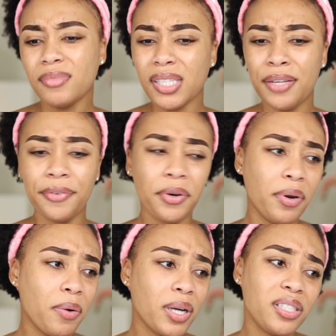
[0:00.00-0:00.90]
If you
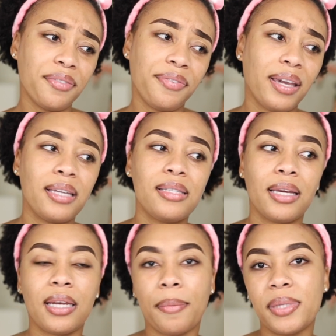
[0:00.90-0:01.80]
don't want to wash your face,
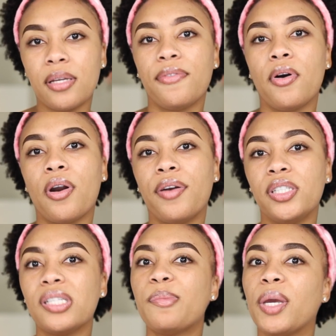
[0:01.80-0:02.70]
you're in a bit of a hurry,
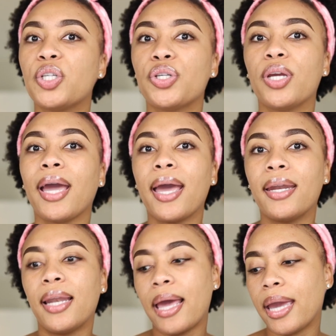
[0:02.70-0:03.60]
just make sure you
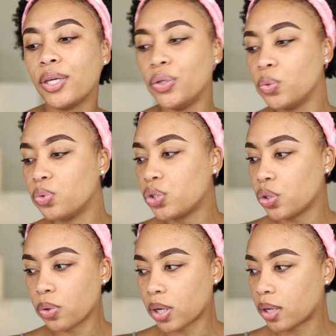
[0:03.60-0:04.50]
kind of like use
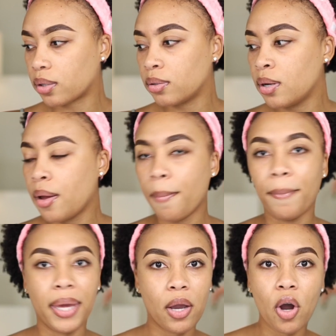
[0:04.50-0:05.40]
your
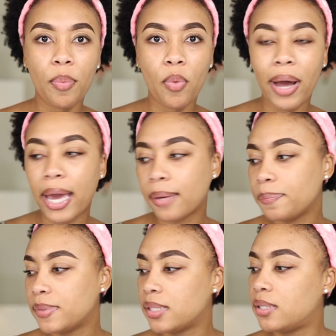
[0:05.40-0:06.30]
makeup
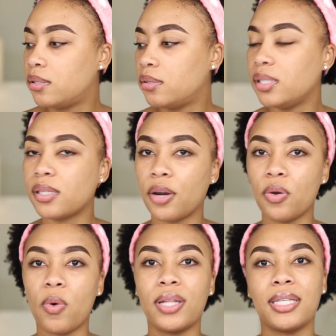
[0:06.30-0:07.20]
wipes. These are
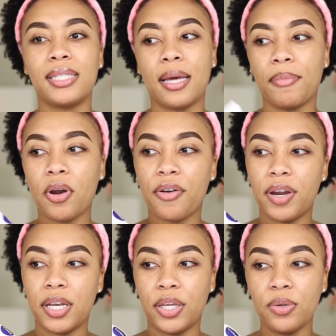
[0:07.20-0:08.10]
the ones that I'm
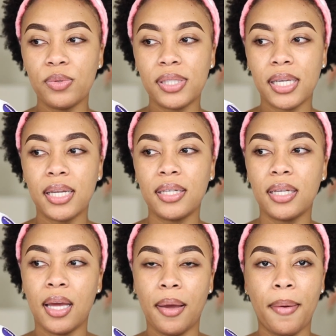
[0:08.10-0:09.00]
currently using
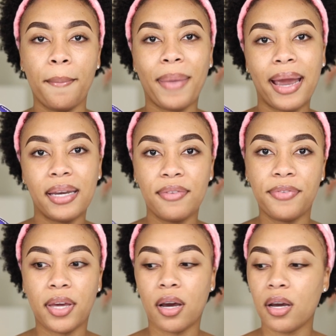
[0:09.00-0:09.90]
by
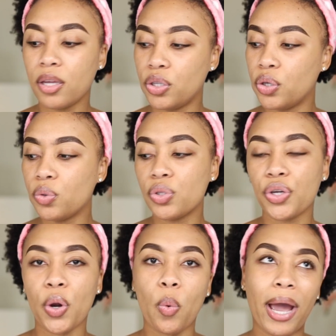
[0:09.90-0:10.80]
Nivea. You use
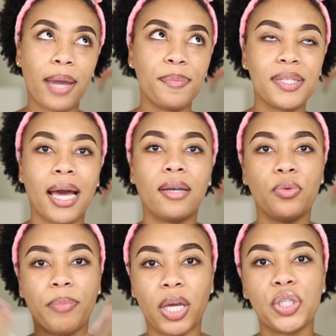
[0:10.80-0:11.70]
your wipes and
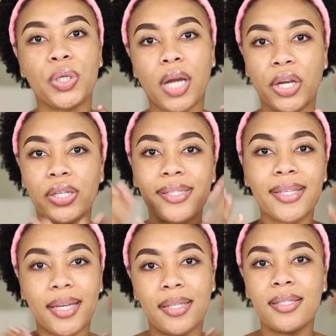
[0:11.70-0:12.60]
you make sure that your
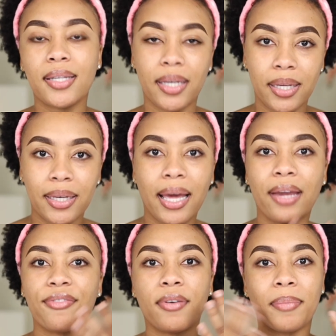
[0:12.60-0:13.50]
skin is clean,
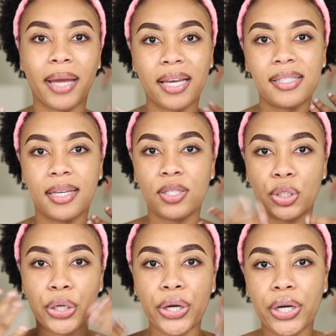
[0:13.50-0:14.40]
like from the excess
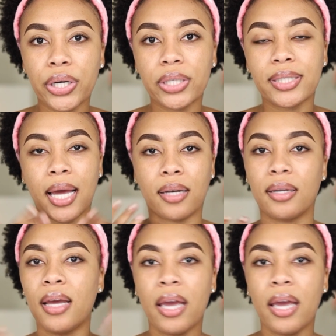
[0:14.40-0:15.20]
dirt and